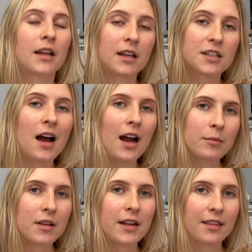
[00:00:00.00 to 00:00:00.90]
In a
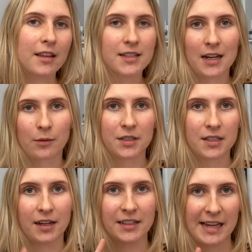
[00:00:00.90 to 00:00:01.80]
time like this, I would
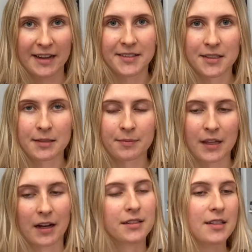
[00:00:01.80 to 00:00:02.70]
say yes.
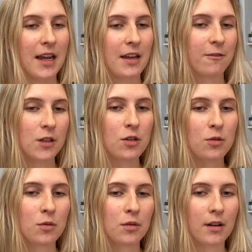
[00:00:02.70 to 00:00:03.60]
I'd say if
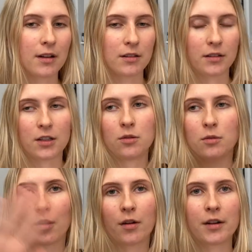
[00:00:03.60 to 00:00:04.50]

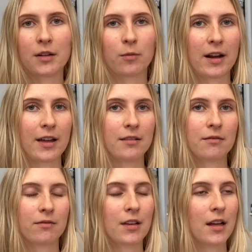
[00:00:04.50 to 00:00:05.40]
you already
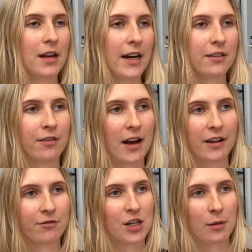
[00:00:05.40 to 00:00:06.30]
read a
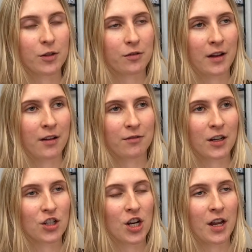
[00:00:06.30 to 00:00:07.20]
95-chapter fan
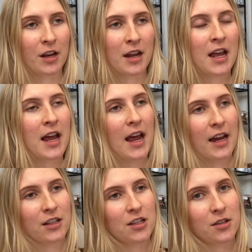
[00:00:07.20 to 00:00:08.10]
fiction
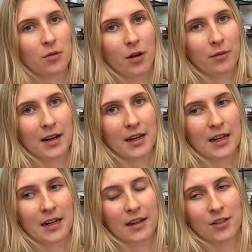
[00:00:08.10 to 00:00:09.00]
and you
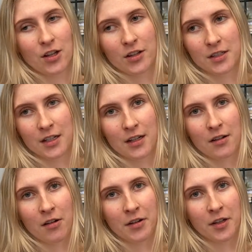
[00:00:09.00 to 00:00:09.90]
already
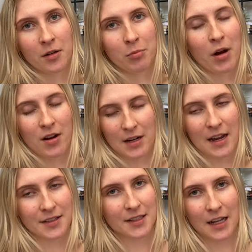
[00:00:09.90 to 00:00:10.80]
exhausted all your
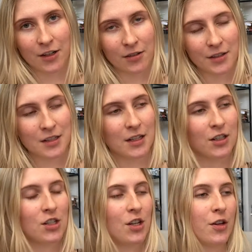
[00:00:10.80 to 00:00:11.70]
podcasts that you're
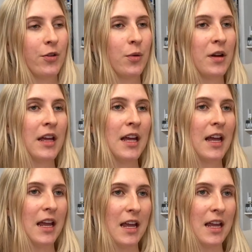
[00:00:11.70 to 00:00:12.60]
listening to
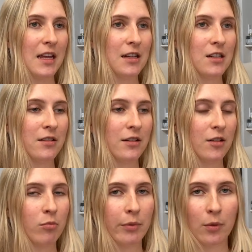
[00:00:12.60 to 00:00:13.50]
and
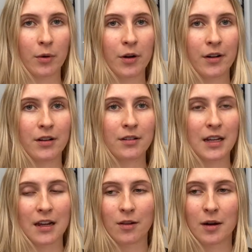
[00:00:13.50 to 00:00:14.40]
you're bored,
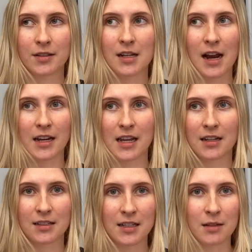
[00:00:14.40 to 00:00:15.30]
can't go outside,
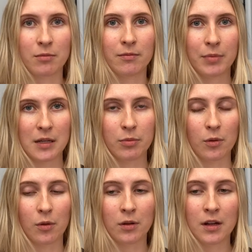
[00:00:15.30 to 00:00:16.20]
can't see
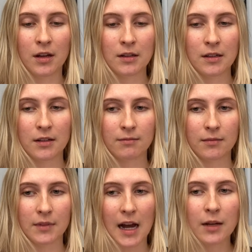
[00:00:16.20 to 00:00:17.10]
people,
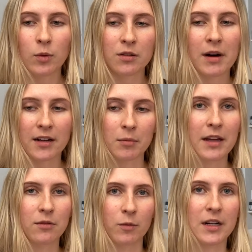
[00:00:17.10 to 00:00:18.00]
I would
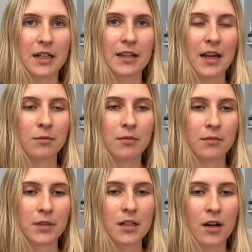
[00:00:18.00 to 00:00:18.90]
recommend reading them,
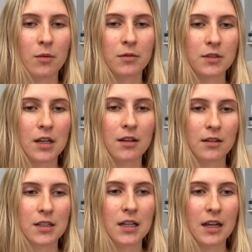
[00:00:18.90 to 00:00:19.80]
you know,
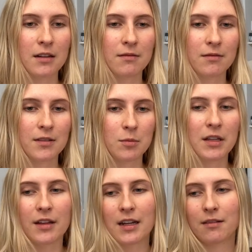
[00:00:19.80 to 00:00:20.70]
to
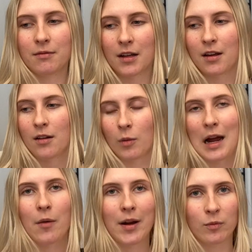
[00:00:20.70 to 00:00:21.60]
be like,
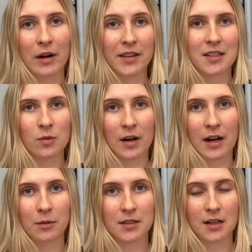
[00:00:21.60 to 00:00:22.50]
wow, I read this when
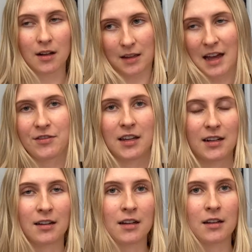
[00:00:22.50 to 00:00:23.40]
I was
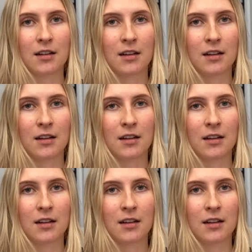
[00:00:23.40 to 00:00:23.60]
11.